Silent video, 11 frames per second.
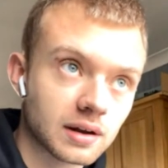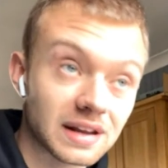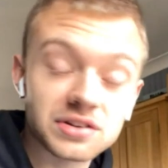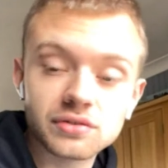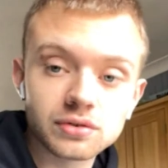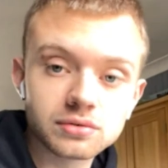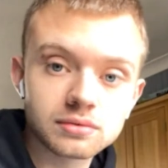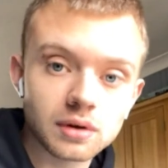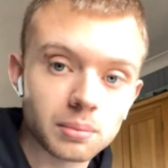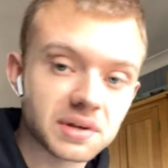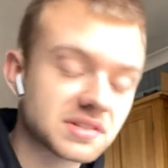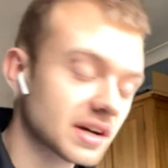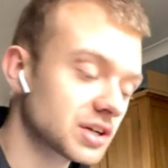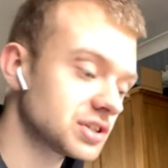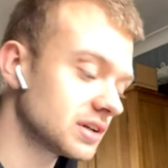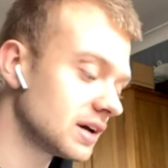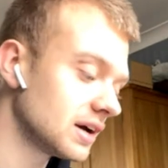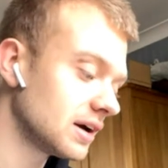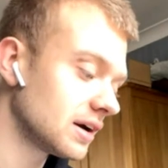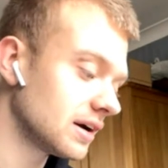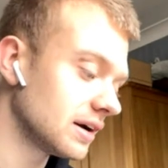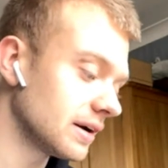interval, a midsection.
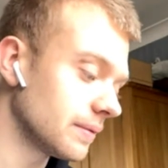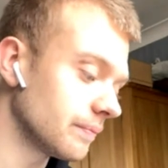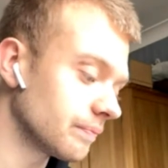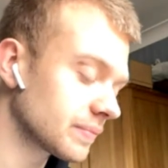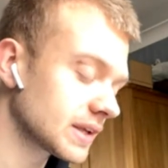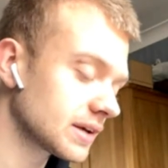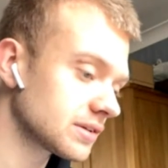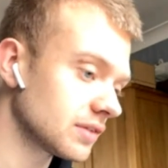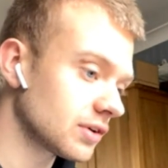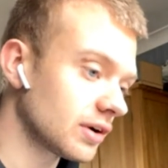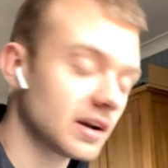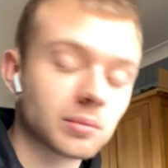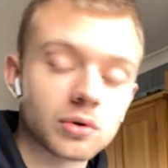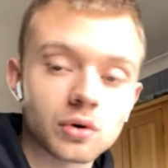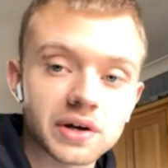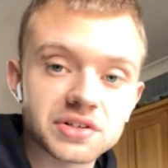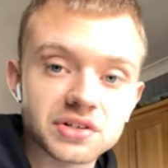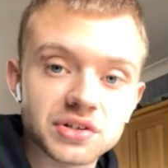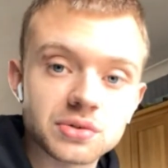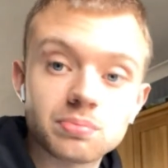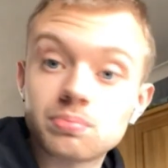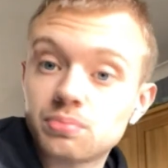So if you've got any more
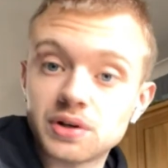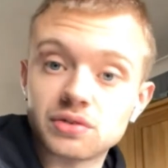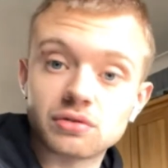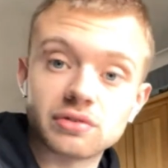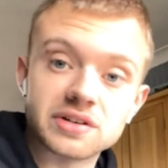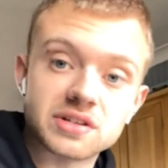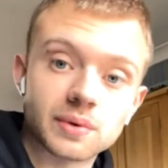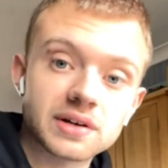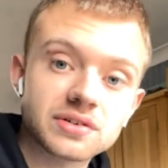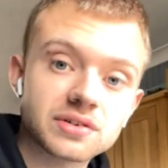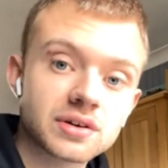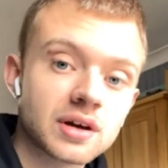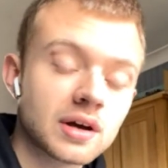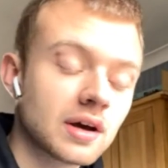questions, please feel free to ask.